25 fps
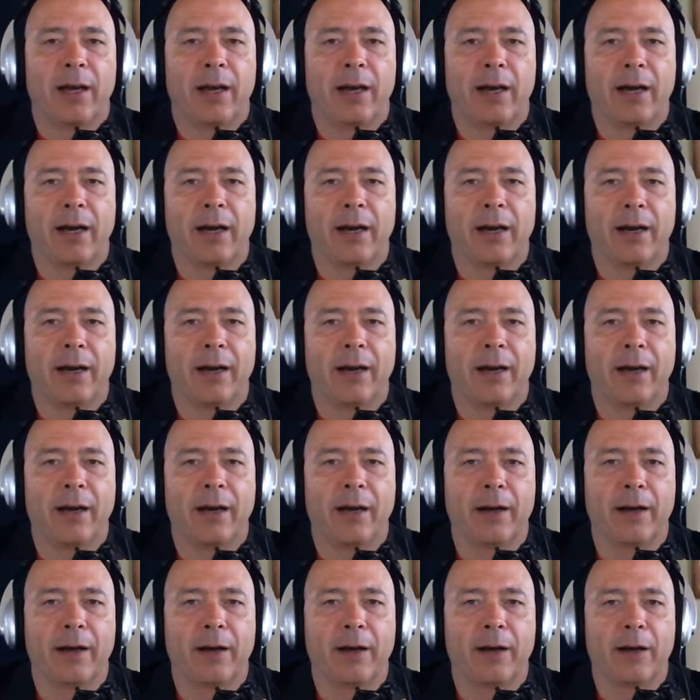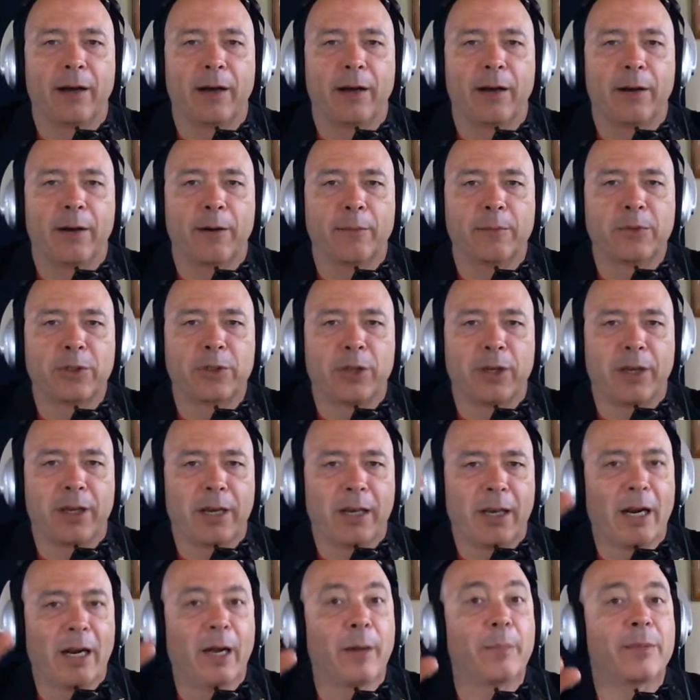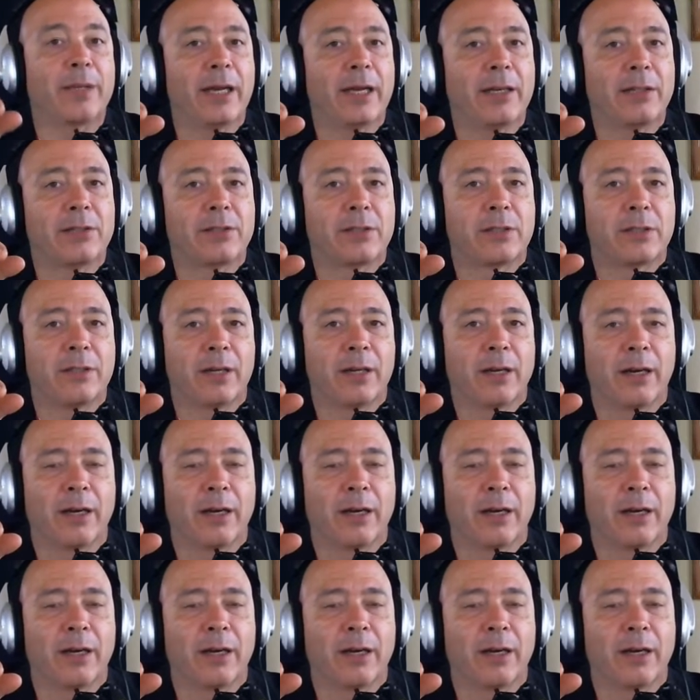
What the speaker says: so you can get updates